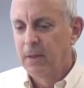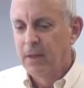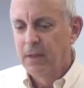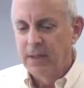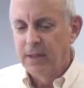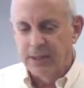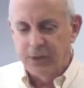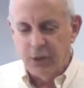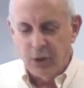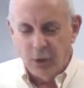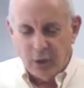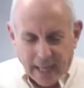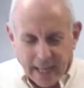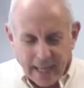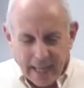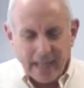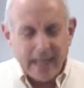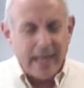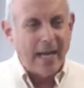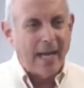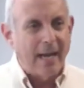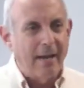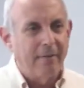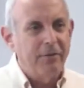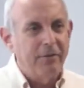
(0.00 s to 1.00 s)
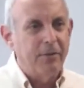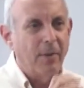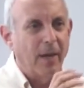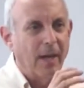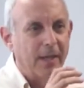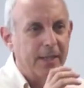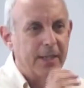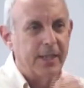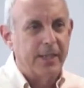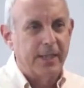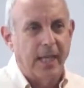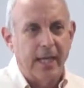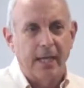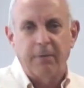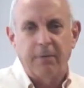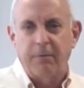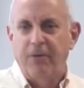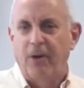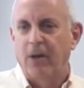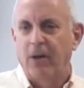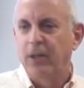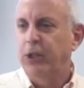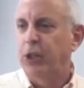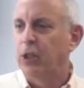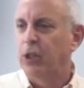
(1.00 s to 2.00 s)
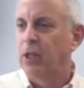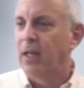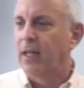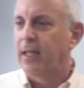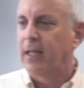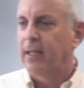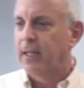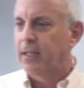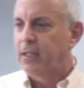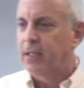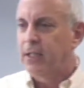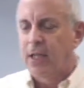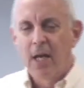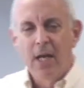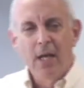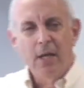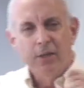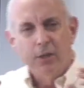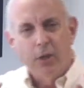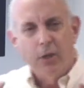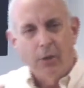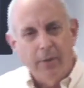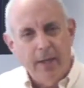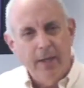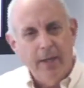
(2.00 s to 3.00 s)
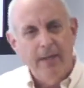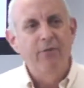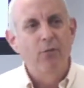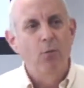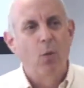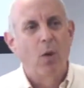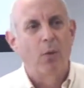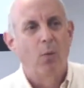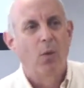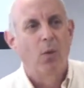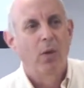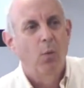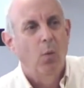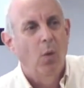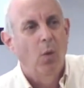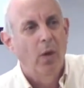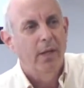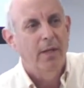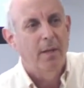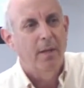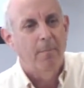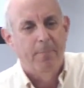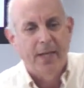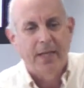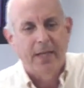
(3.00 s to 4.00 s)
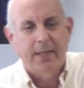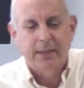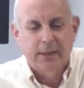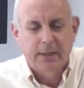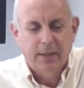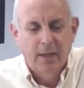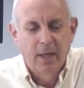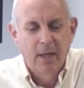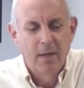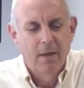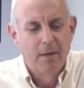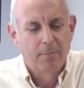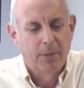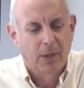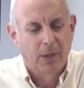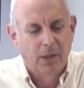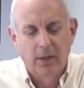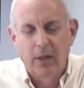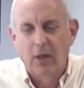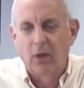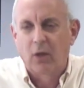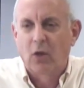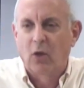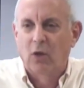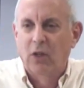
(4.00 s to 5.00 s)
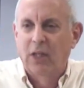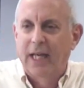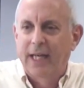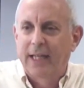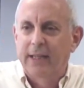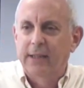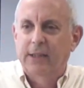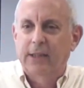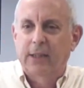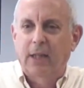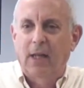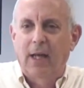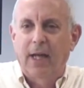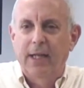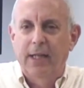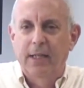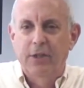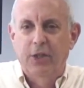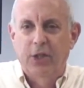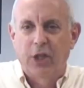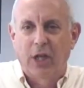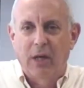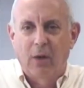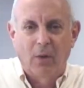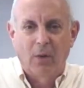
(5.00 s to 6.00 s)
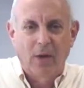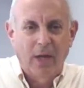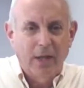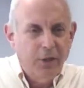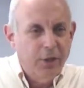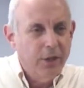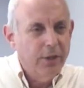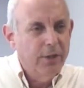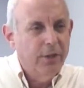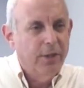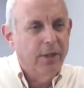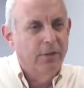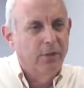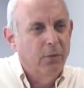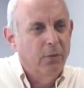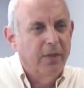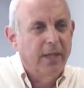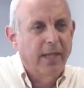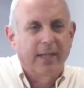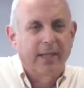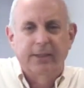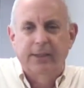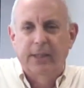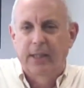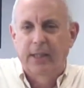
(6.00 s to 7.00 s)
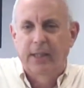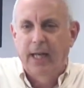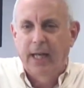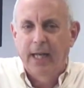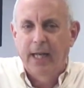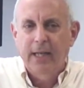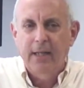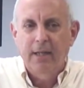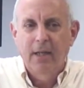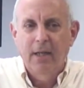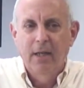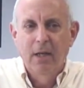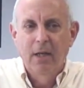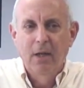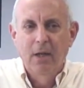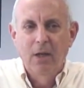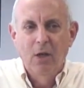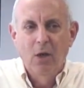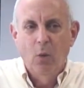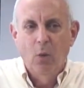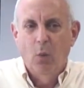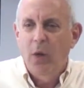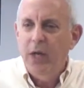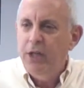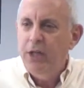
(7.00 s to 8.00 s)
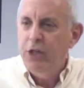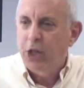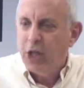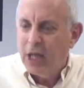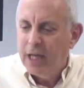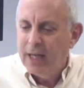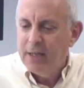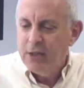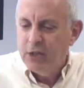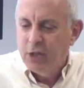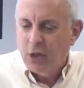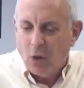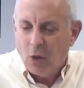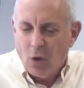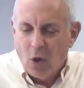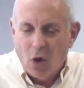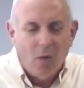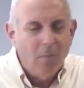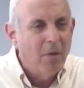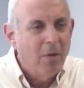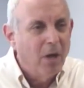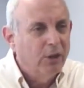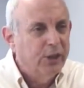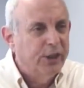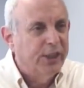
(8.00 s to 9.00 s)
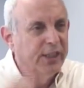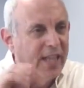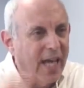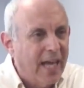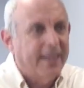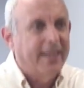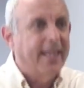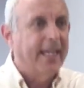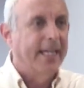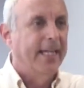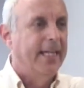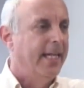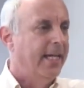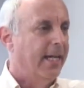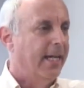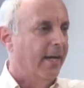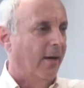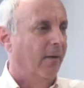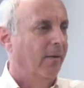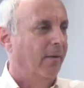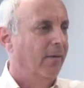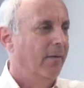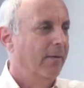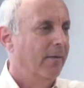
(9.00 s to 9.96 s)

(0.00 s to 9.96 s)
that you can't have a Senate function like this, so that even when we win the biggest political landslide in generations in 2008, we changed almost nothing here.